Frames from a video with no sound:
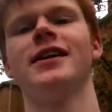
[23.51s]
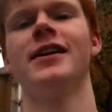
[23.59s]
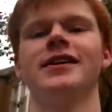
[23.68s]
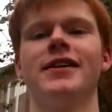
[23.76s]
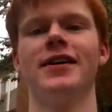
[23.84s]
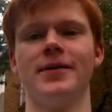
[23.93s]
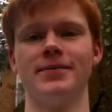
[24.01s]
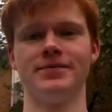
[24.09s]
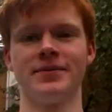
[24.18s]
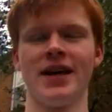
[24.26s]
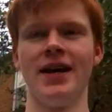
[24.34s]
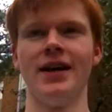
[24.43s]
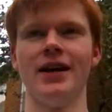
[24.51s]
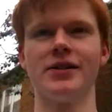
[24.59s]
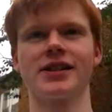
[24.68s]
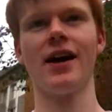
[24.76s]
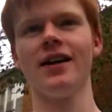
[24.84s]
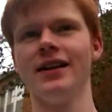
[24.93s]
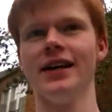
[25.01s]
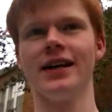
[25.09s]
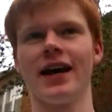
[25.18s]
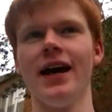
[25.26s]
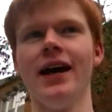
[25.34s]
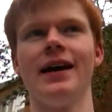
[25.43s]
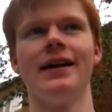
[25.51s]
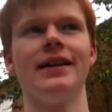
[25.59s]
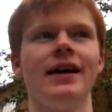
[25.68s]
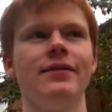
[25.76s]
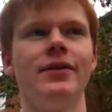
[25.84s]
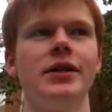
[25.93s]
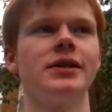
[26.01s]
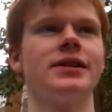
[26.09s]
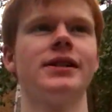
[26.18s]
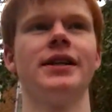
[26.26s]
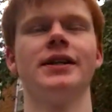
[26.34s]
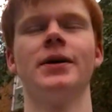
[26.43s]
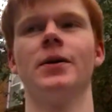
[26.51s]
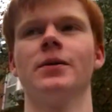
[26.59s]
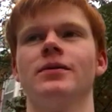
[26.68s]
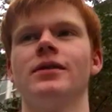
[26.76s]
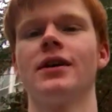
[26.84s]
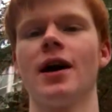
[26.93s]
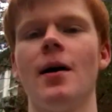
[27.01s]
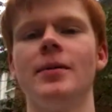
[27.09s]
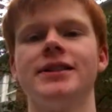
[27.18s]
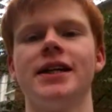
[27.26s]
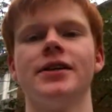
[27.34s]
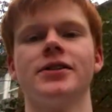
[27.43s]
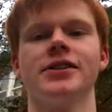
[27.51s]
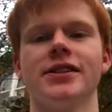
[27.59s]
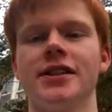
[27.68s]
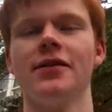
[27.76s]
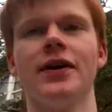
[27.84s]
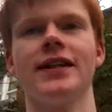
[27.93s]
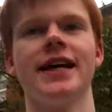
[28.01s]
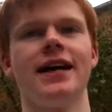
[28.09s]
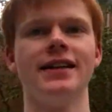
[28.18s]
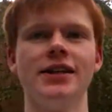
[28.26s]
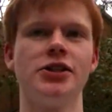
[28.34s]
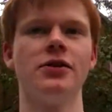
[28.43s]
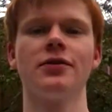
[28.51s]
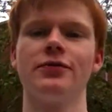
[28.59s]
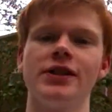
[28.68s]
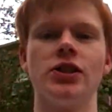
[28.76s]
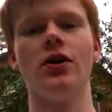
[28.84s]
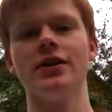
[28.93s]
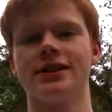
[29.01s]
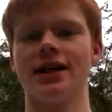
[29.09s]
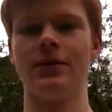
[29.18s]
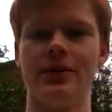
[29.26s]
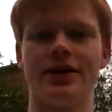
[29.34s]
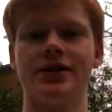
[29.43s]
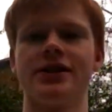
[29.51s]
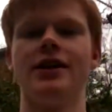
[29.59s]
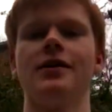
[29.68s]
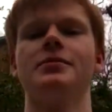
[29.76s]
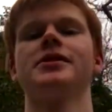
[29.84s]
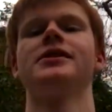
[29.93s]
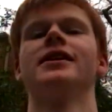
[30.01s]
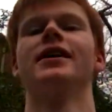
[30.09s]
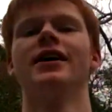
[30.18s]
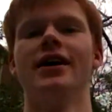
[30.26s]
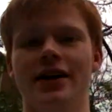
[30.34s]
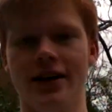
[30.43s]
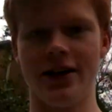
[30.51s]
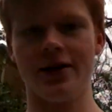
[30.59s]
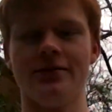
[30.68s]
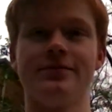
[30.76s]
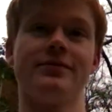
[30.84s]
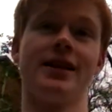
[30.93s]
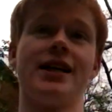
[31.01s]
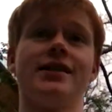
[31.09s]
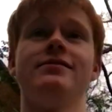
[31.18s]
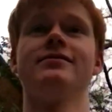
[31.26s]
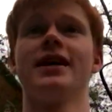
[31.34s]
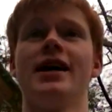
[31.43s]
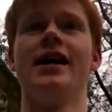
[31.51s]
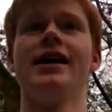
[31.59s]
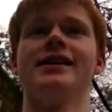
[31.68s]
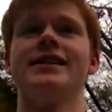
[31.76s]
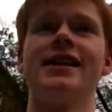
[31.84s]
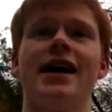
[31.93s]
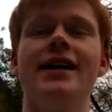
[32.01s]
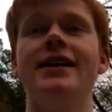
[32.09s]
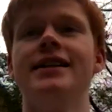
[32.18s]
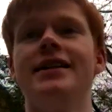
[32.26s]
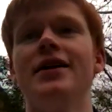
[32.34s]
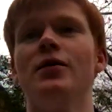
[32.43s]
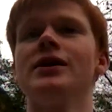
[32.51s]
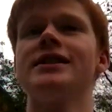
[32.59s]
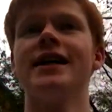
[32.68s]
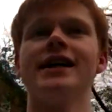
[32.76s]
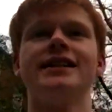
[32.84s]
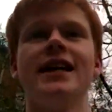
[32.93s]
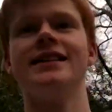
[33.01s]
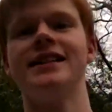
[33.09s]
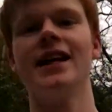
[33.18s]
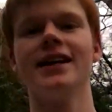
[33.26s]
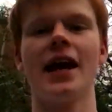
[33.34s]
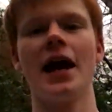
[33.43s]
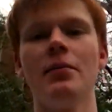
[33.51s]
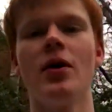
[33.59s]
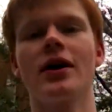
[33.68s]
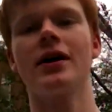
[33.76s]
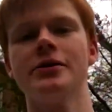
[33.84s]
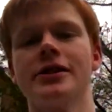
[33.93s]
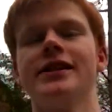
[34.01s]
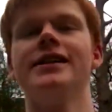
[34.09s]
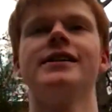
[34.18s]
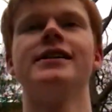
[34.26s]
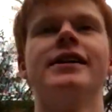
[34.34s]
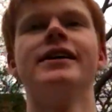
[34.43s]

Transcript: And, um, you know, it's kind of like, hey, a lot of other, you know, commentators and stuff like that, they show their face all the time to their subs, you know, and decided, you know, once I hit that 10K mark, I was going to,